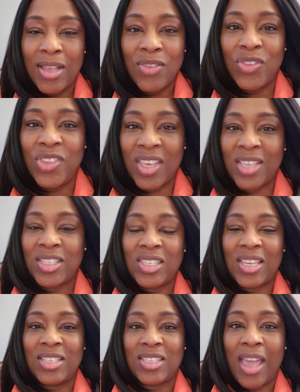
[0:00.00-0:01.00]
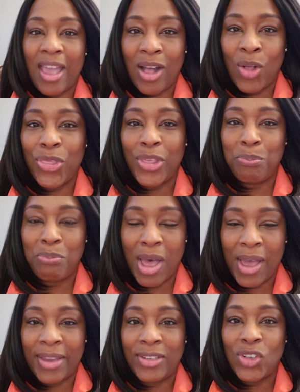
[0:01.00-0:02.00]
This is how the
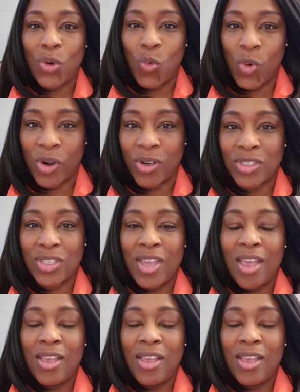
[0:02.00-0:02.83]
mind works.